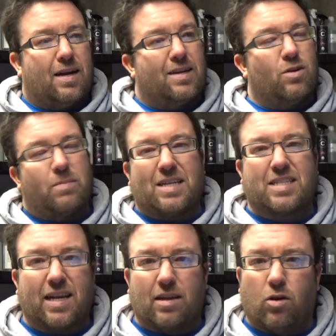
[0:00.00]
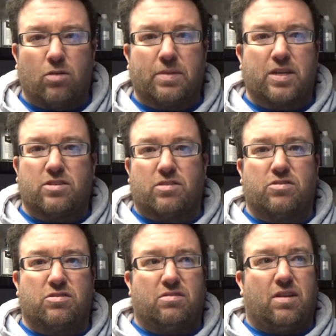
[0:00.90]
I know I'm asking a lot because
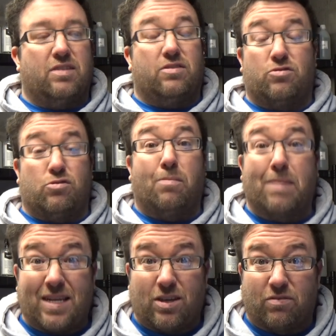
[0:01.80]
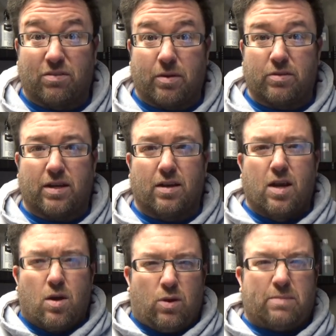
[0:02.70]
there's not many of them out there.
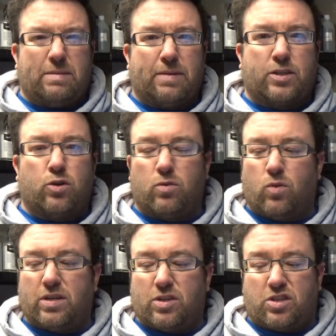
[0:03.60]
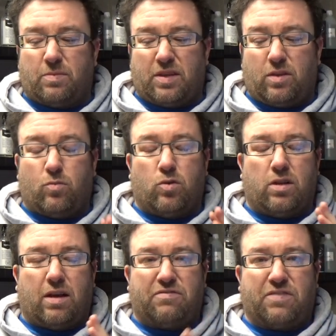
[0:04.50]
What I mean by 2-in-1 is something that
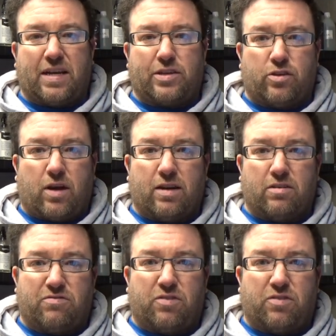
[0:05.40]
will affect your iron